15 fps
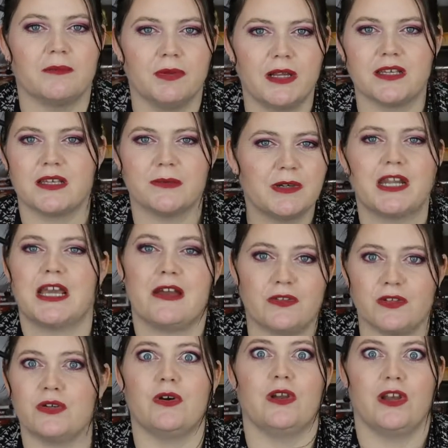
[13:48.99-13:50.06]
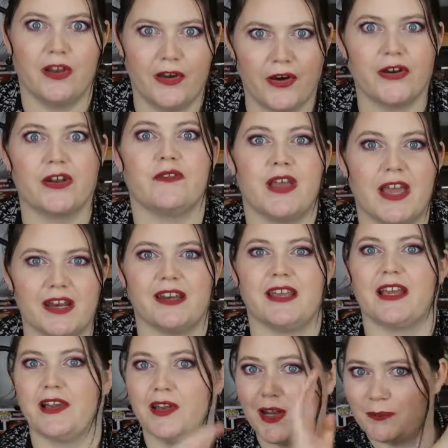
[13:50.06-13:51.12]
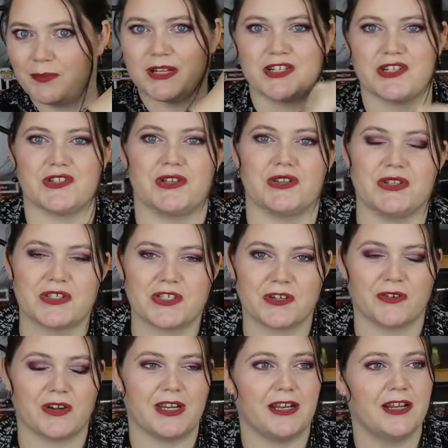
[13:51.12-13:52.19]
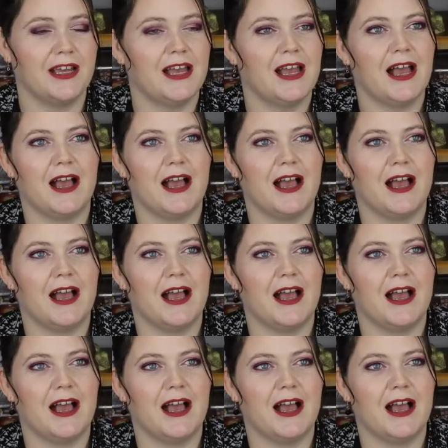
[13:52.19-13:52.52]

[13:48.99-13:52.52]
And plus, I'm going to have to do a lot of editing, a lot of pictures on the screen.